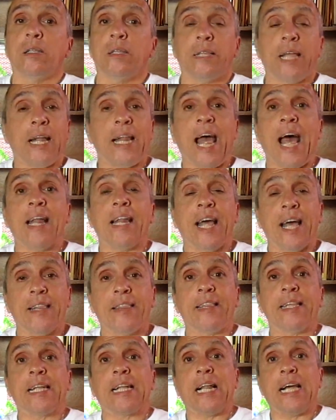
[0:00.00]
They're not
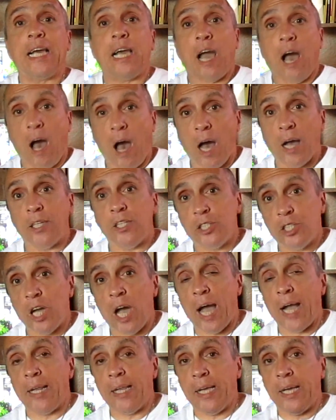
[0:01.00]
ethnically Han
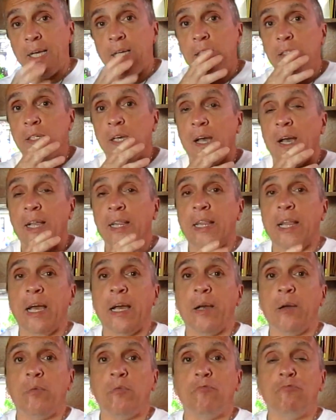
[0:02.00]
Chinese, and
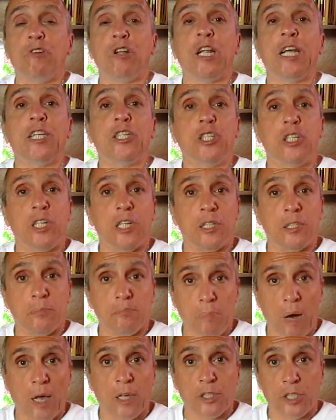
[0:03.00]
their religion is
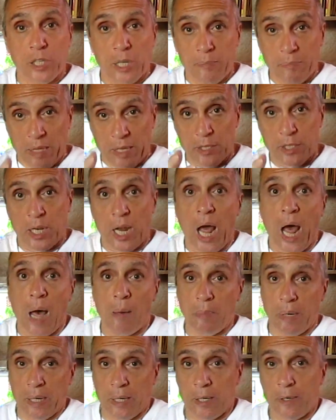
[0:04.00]
Muslim,
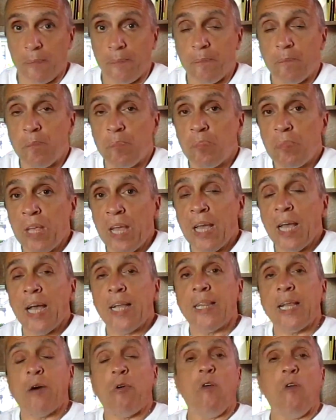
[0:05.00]
Islamic.
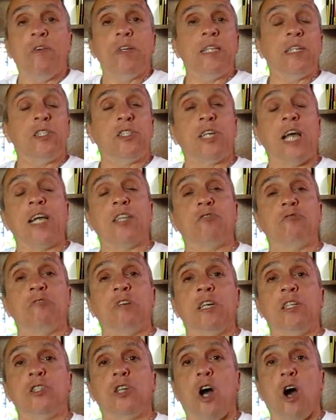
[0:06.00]
Now, over the
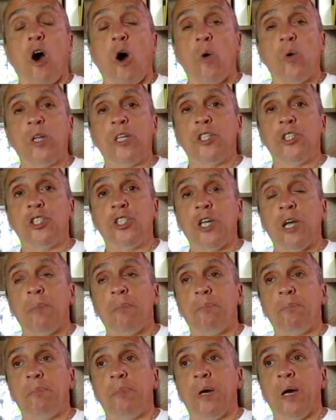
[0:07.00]
centuries,
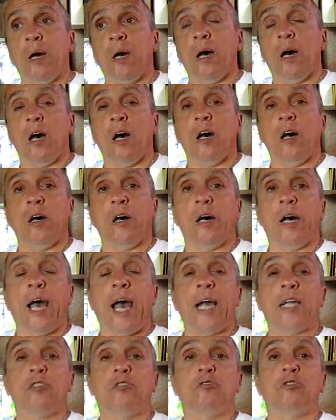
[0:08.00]
ownership uh,
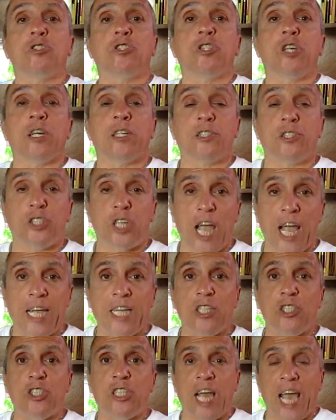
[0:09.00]
has
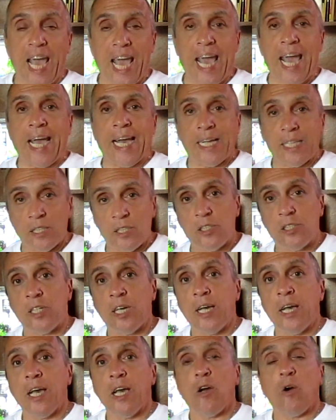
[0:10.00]
changed hands.
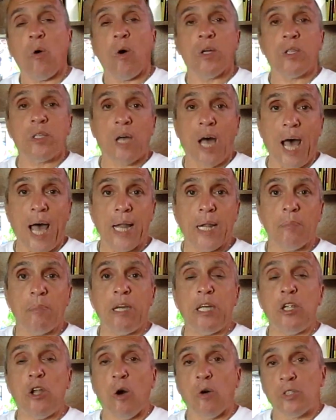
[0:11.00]

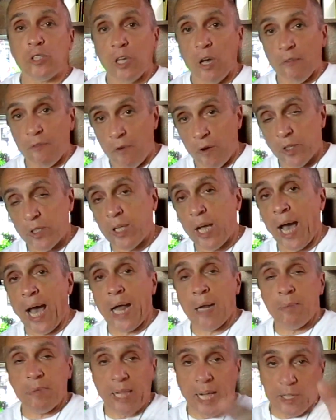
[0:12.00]
Autonomy, no
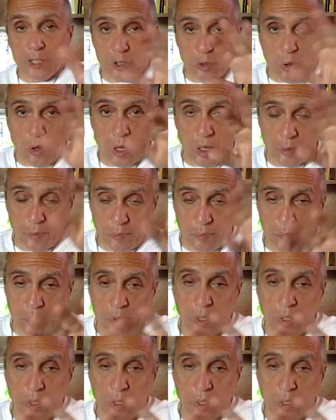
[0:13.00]
self-autonomy, that's all